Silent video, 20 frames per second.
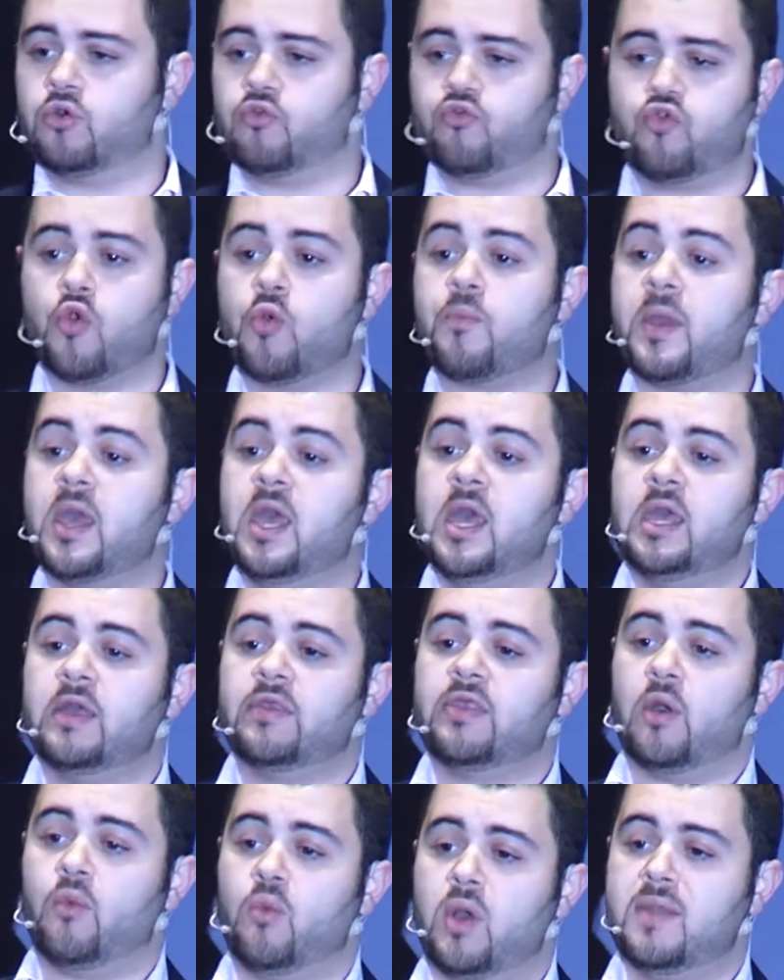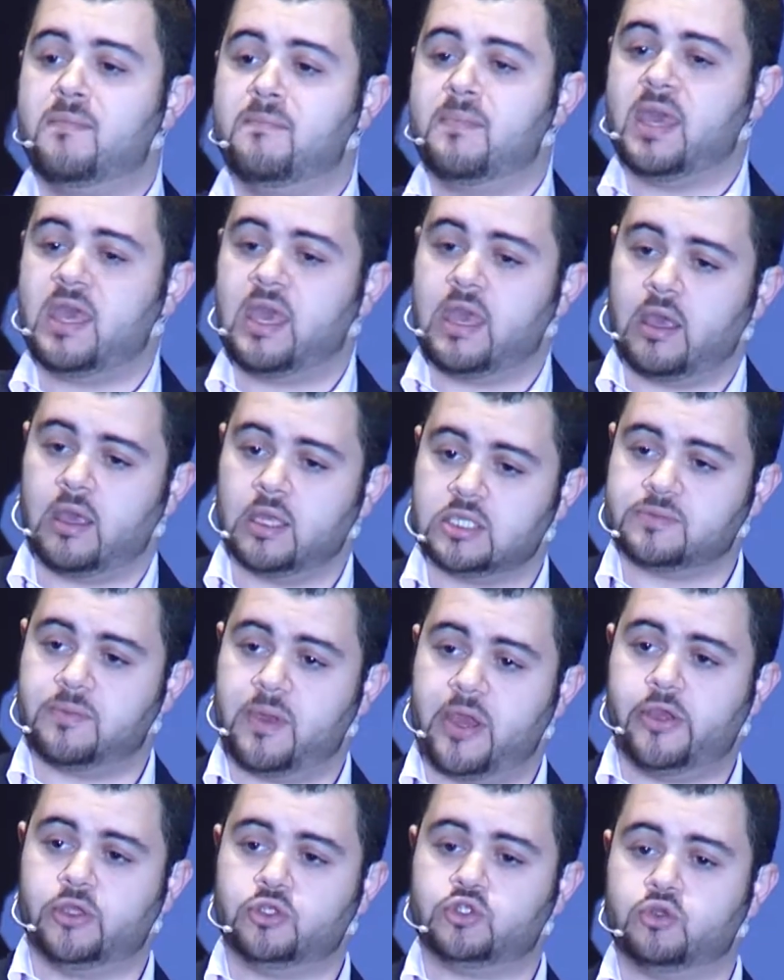group that one may
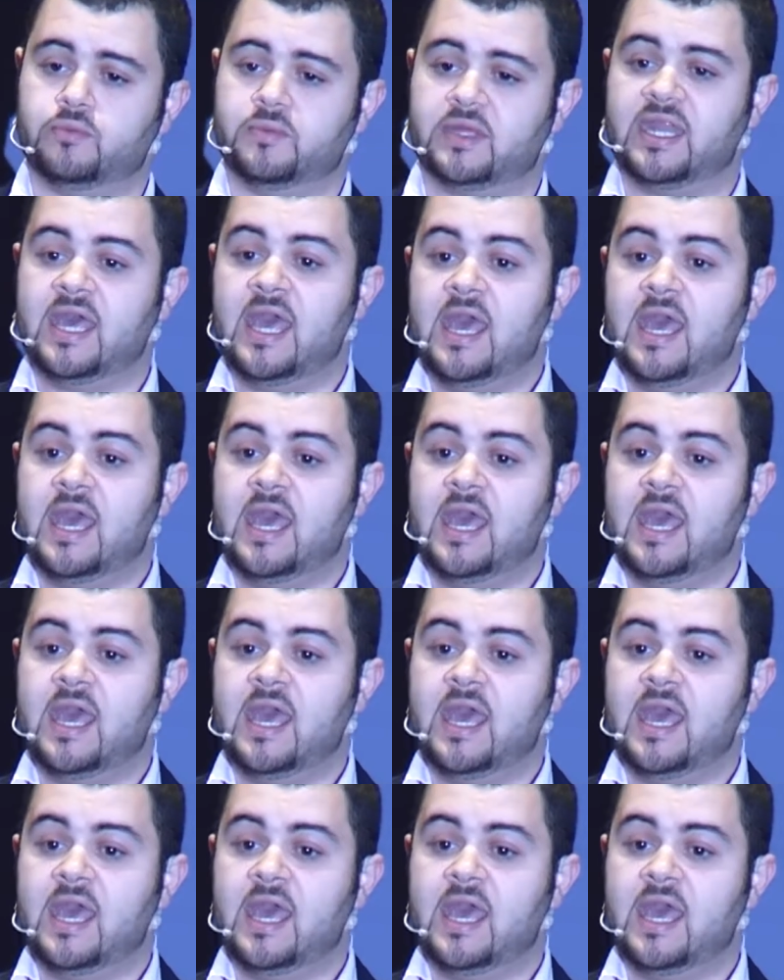aspire to. But